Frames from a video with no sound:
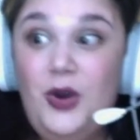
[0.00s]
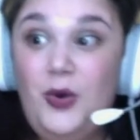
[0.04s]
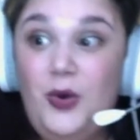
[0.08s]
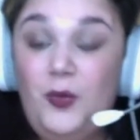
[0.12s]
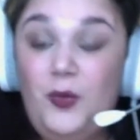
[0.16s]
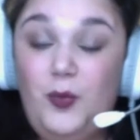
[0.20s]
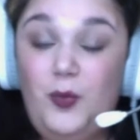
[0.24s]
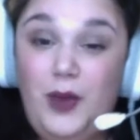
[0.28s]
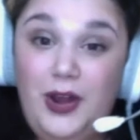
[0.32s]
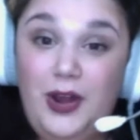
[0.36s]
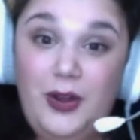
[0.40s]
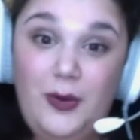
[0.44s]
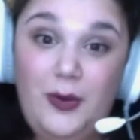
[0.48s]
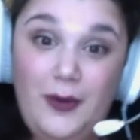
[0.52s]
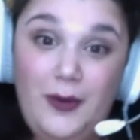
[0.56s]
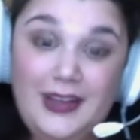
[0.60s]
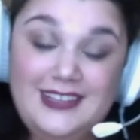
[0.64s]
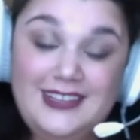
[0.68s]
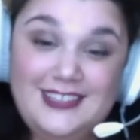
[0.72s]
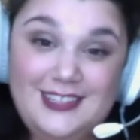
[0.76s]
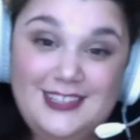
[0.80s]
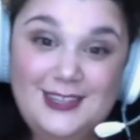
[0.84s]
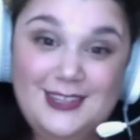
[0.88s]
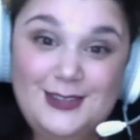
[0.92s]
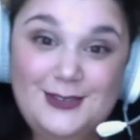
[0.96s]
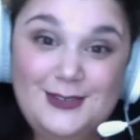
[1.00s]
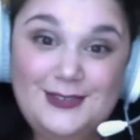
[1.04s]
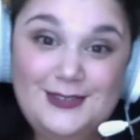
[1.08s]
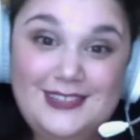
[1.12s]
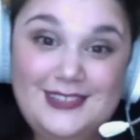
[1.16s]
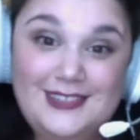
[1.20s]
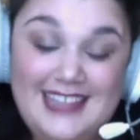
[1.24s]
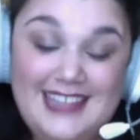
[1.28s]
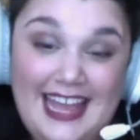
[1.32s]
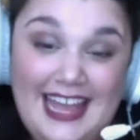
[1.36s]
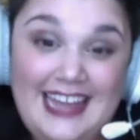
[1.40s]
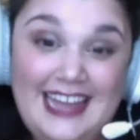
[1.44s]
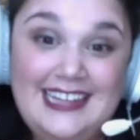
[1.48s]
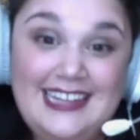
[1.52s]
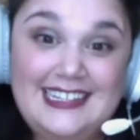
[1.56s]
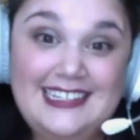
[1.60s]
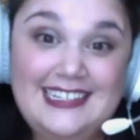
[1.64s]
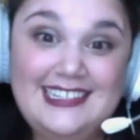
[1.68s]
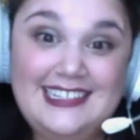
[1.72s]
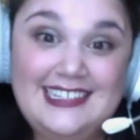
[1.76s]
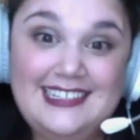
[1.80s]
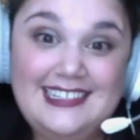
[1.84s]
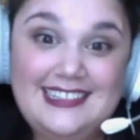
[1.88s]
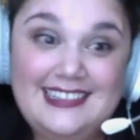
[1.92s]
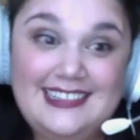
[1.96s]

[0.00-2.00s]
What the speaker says: We're going to send